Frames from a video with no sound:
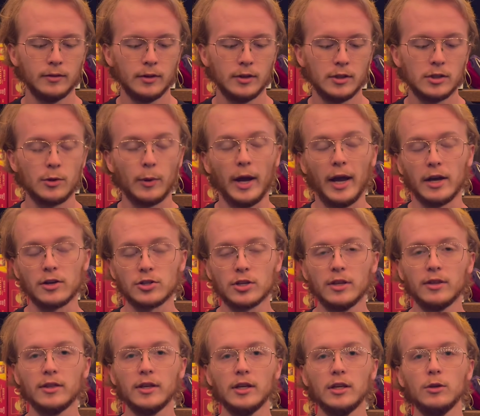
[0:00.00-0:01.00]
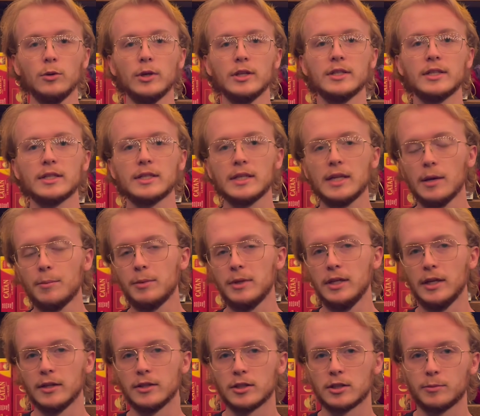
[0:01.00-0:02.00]
So I actually think you can skip
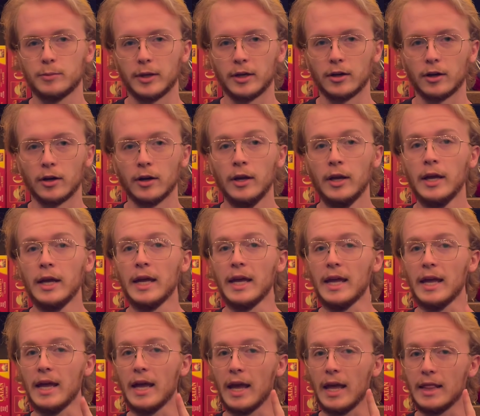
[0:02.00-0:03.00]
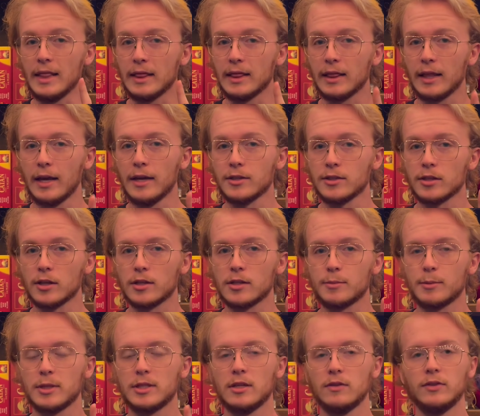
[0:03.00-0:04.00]
Yin Spinner unless a
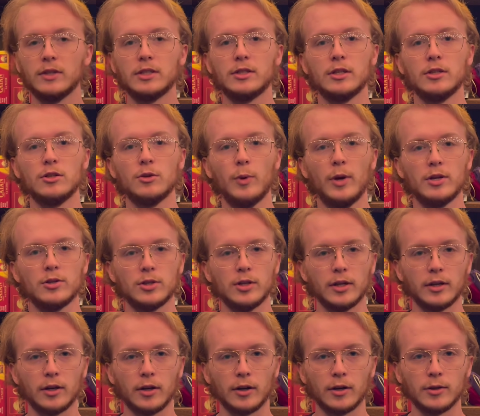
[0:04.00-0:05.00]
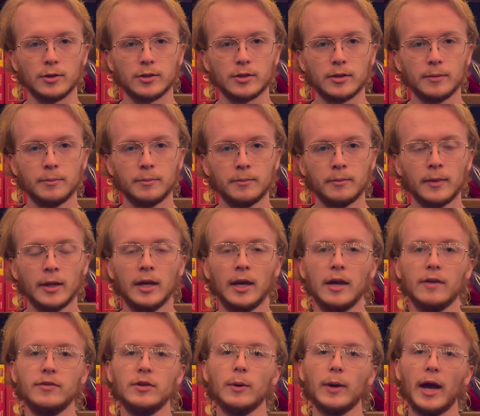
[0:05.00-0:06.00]
specific situation occurs.
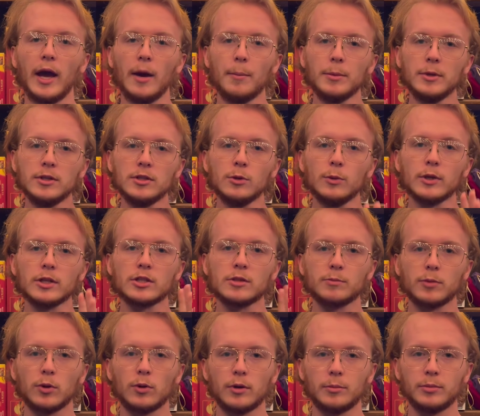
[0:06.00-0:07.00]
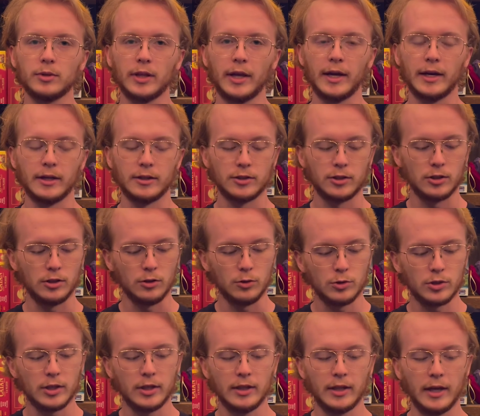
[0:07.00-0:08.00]
If you happen to explore planets
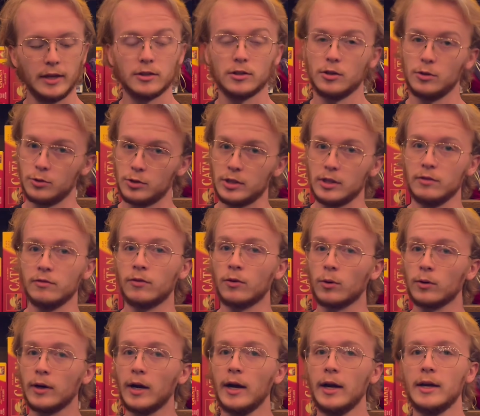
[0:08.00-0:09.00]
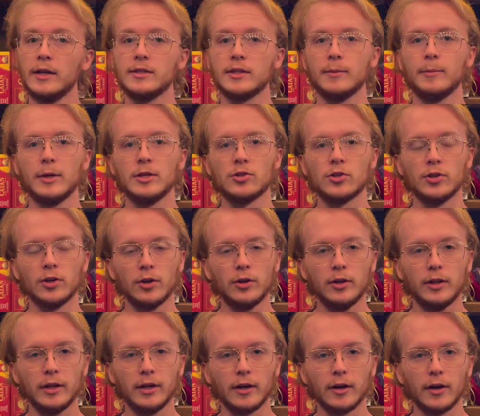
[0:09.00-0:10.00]
using that 2C4I as I mentioned
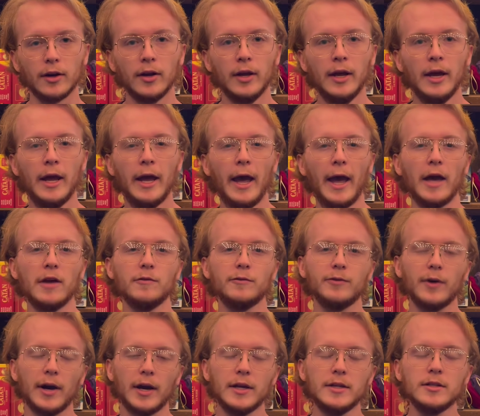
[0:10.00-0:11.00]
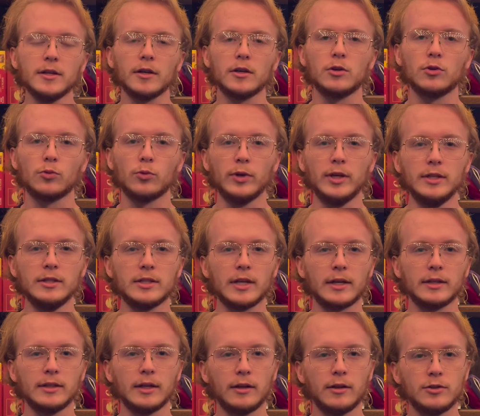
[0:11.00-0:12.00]
earlier, and find a green
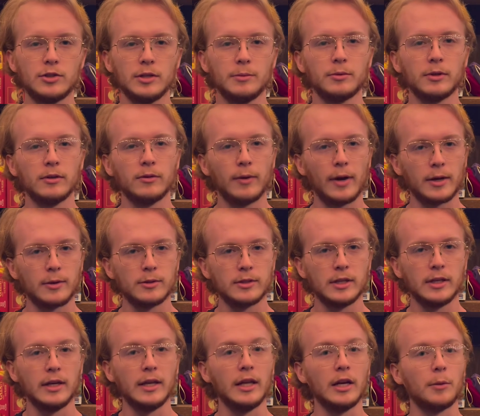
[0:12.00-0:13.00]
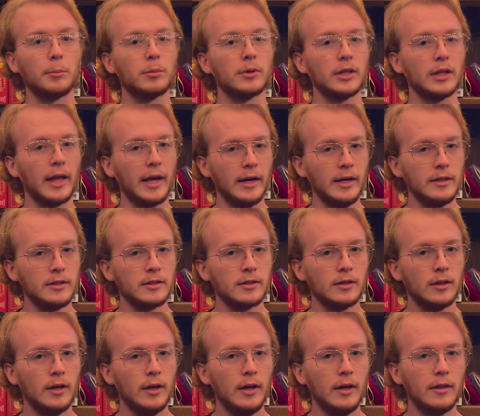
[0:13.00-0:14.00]
technology prerequisite in a planet,
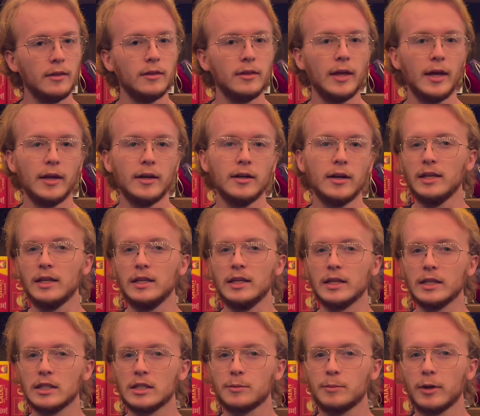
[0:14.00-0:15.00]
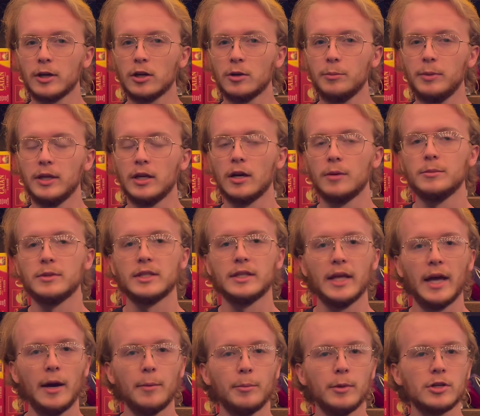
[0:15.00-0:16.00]
then Yin Spinner becomes
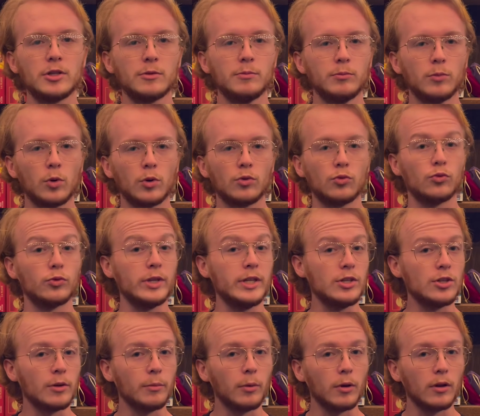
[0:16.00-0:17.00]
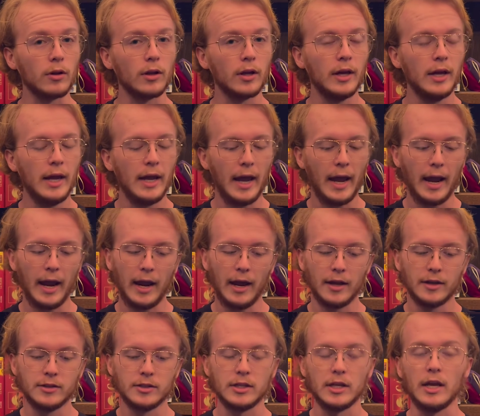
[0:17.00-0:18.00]
that much more reachable.
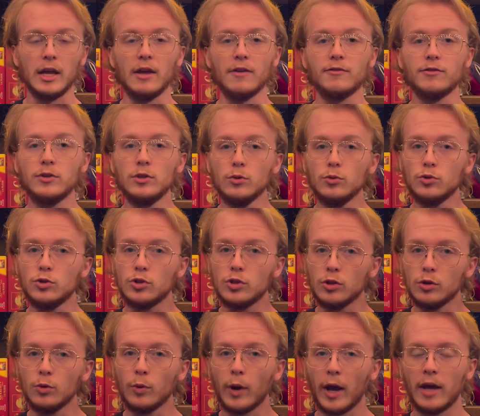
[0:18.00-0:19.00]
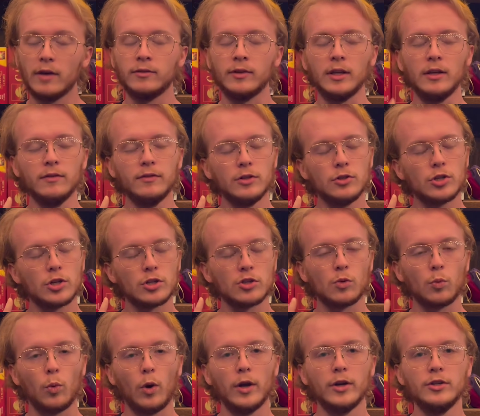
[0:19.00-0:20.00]
And if you do have even just
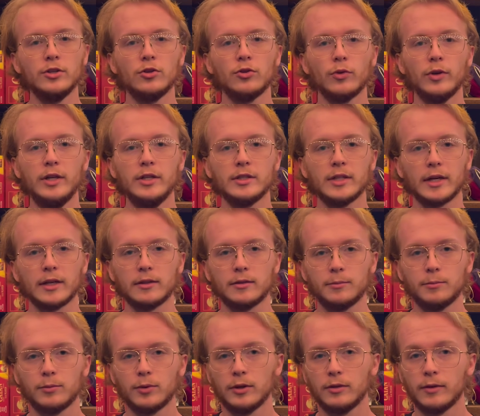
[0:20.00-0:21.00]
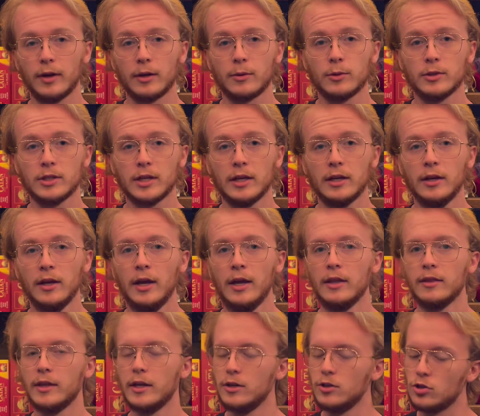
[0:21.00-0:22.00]
1 green tech prerequisite,
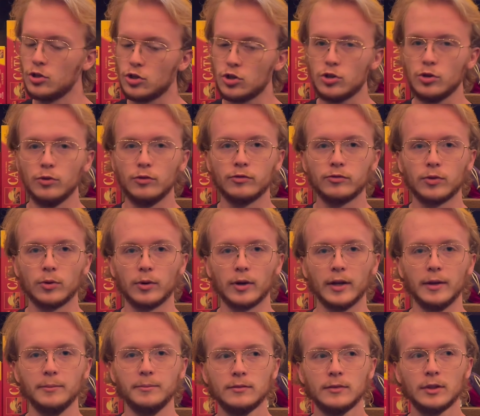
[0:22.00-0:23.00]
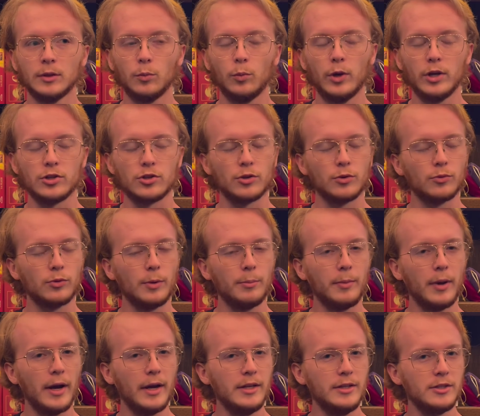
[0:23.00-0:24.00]
then shoot for it. Which
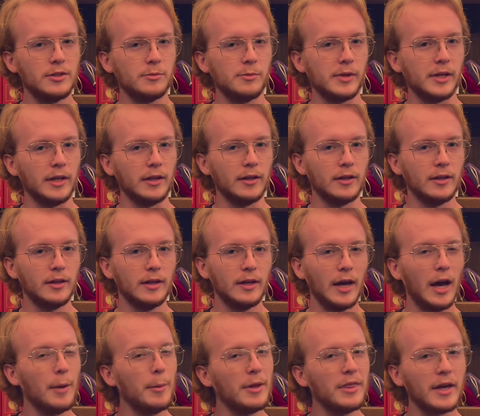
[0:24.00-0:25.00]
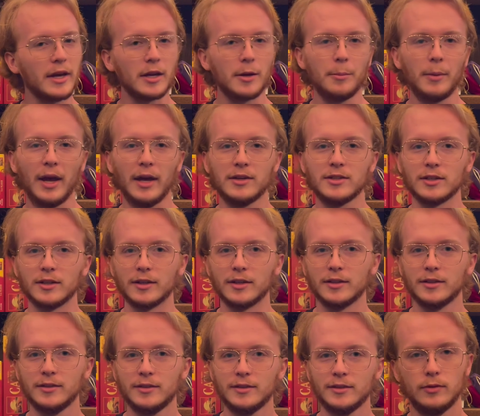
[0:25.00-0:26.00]
reminds me, how about that commander?
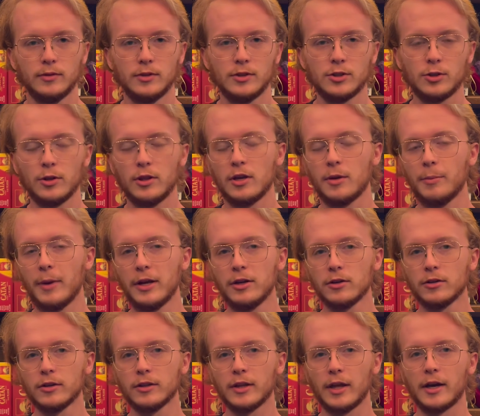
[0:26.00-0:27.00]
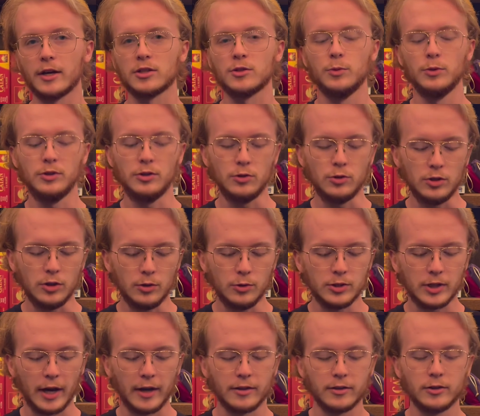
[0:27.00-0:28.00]
So the commander unlocks when you use
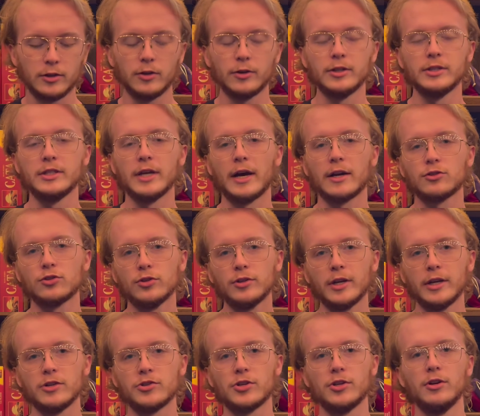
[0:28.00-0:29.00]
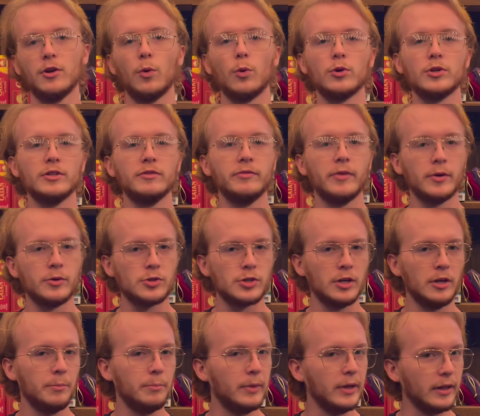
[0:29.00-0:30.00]
either your indoctrination or devotion
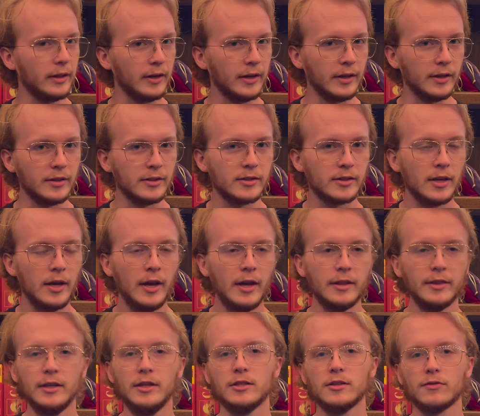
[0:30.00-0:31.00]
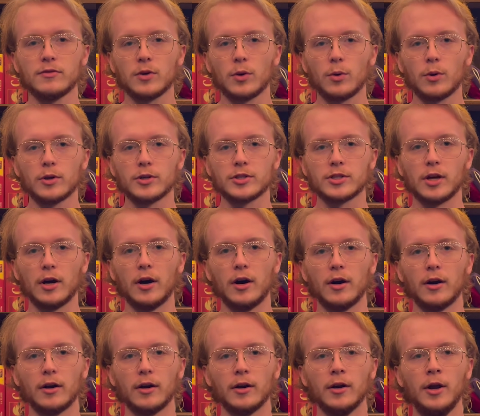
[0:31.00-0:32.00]
abilities. These of course
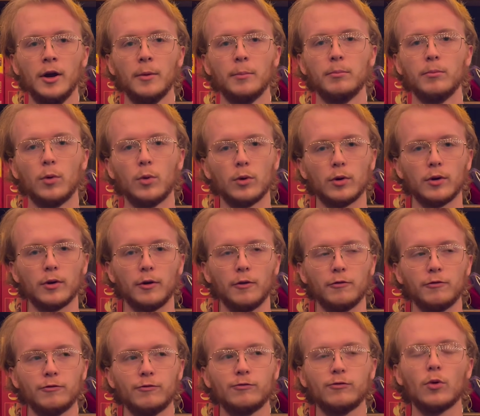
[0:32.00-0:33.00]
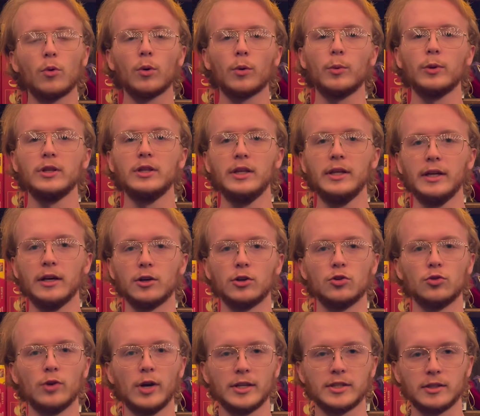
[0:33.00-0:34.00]
are more forwardly
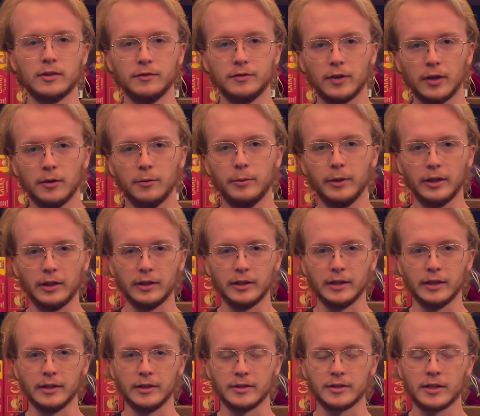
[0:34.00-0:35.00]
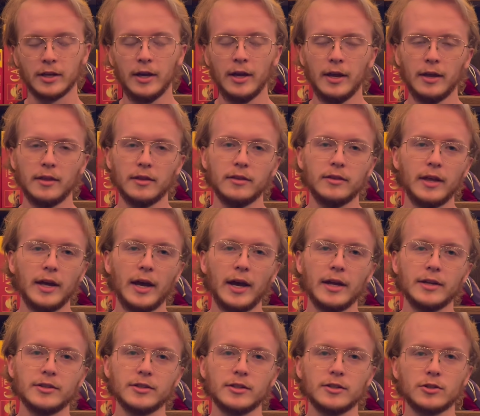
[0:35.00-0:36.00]
aggressive abilities
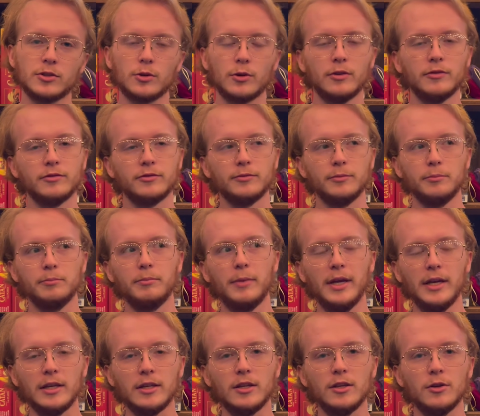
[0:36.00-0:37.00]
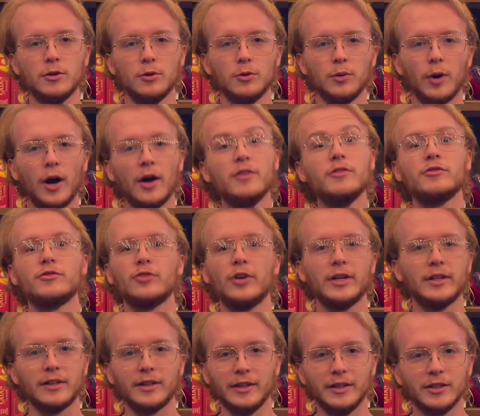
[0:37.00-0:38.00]
that sort of make you
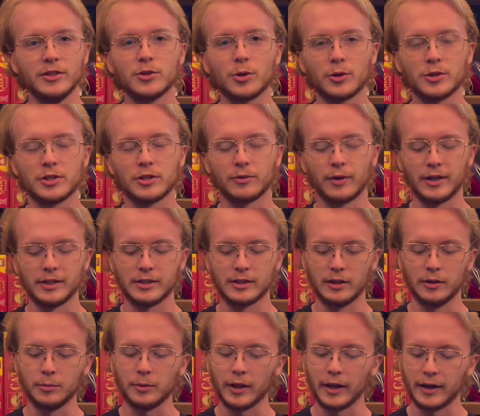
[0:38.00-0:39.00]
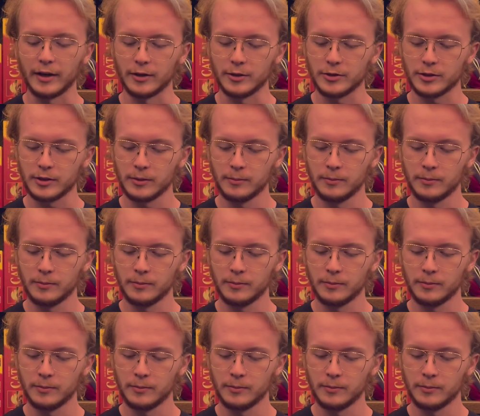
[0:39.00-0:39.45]
unfriendly towards the rest of the players.